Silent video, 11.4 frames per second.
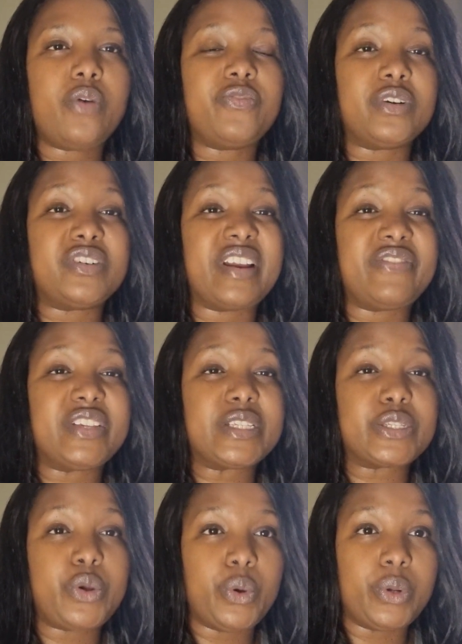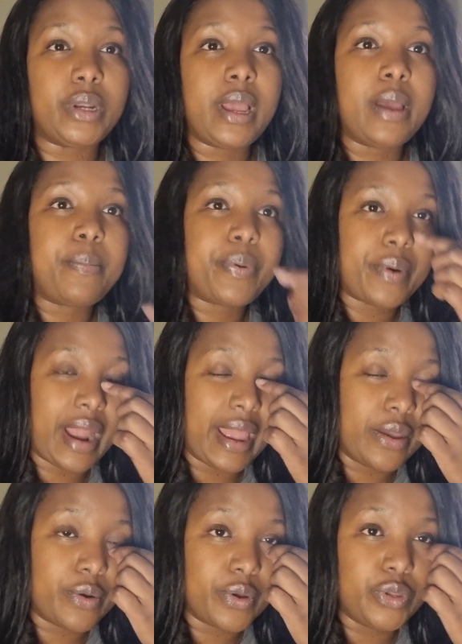for driving school
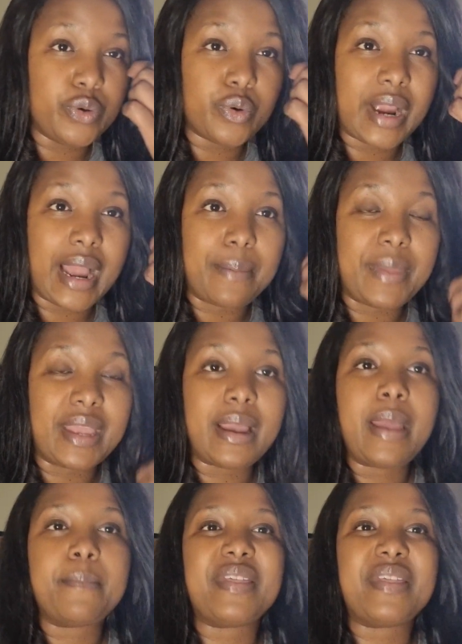prior you coming,